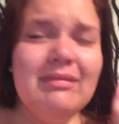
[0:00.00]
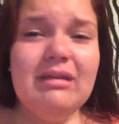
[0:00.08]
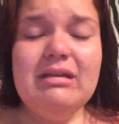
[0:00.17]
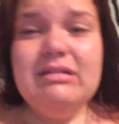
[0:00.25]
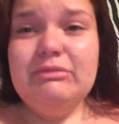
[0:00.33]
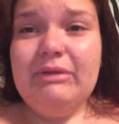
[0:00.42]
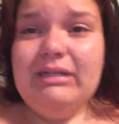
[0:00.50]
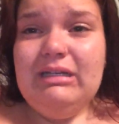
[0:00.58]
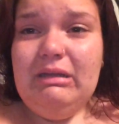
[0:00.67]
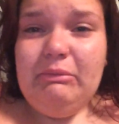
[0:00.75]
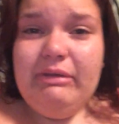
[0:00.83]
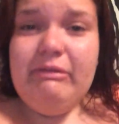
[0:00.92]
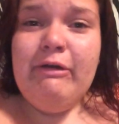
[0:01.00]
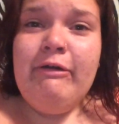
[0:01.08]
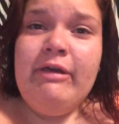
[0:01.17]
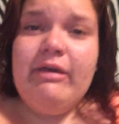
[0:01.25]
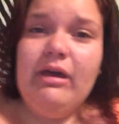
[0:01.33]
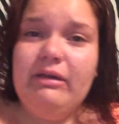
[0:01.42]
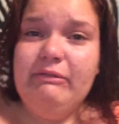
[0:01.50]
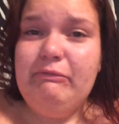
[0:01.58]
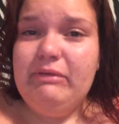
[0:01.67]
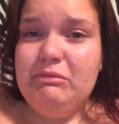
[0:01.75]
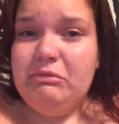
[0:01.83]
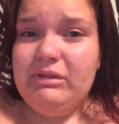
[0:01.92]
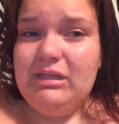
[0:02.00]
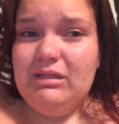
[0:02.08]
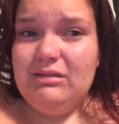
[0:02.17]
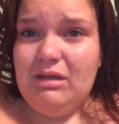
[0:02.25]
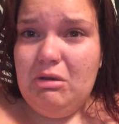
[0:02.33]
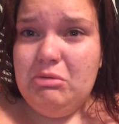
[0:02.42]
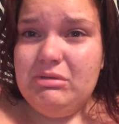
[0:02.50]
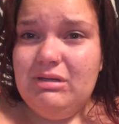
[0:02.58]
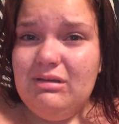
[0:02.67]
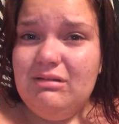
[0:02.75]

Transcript: Because right now I feel really alone.